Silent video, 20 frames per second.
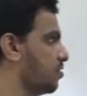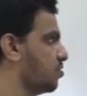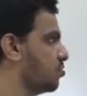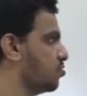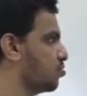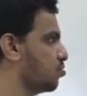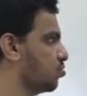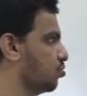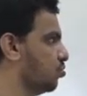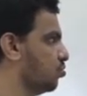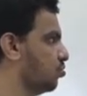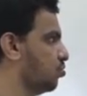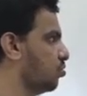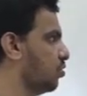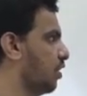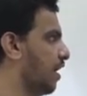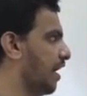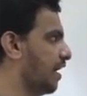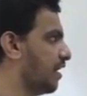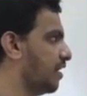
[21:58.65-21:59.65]

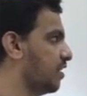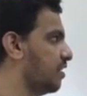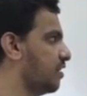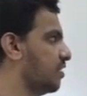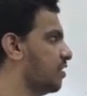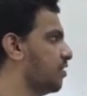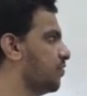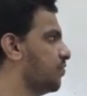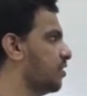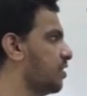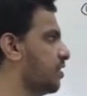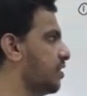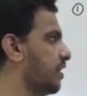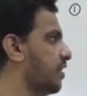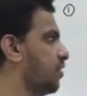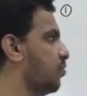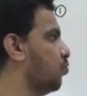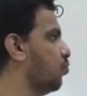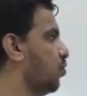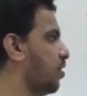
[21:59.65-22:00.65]
So angle covered
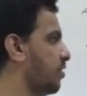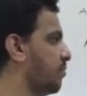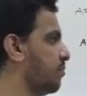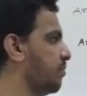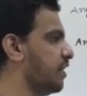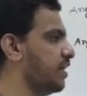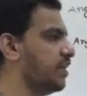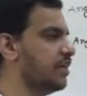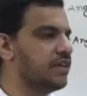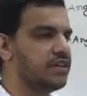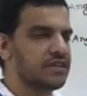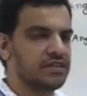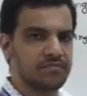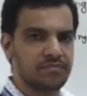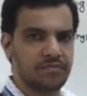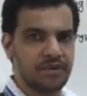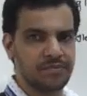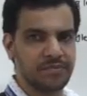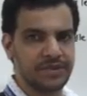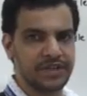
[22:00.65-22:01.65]
in 1
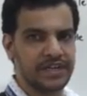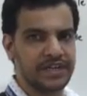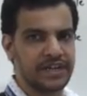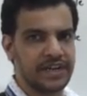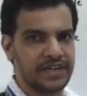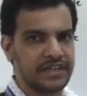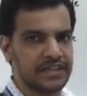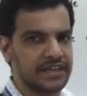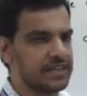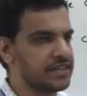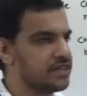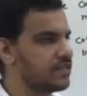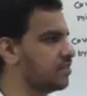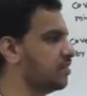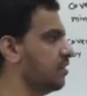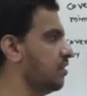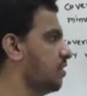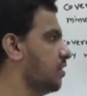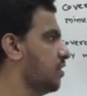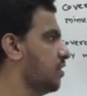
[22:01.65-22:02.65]
minute by minute hand, that is
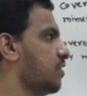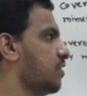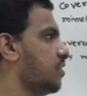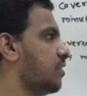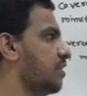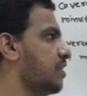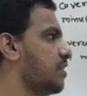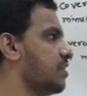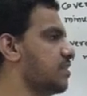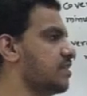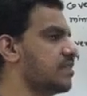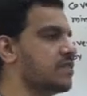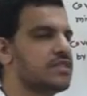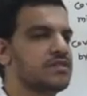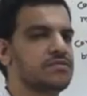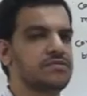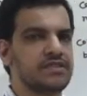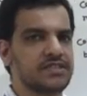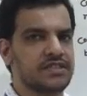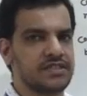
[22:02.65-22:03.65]
a
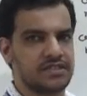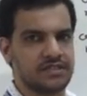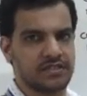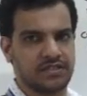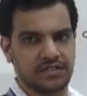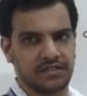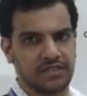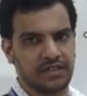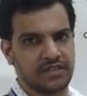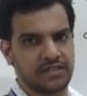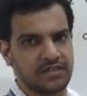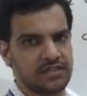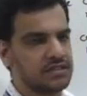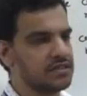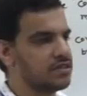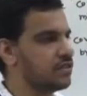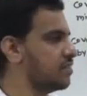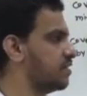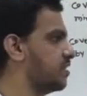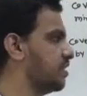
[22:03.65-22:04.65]
360 by 60, that is
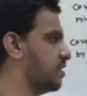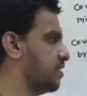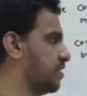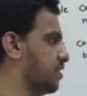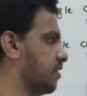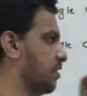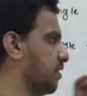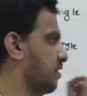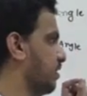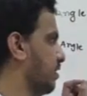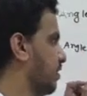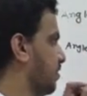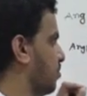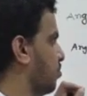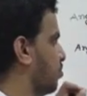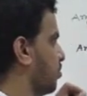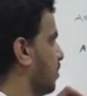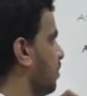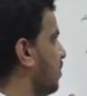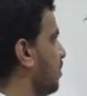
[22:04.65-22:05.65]
a 6 degree,
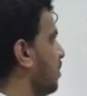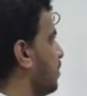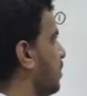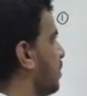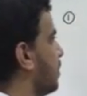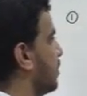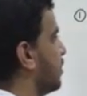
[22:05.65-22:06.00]
okay.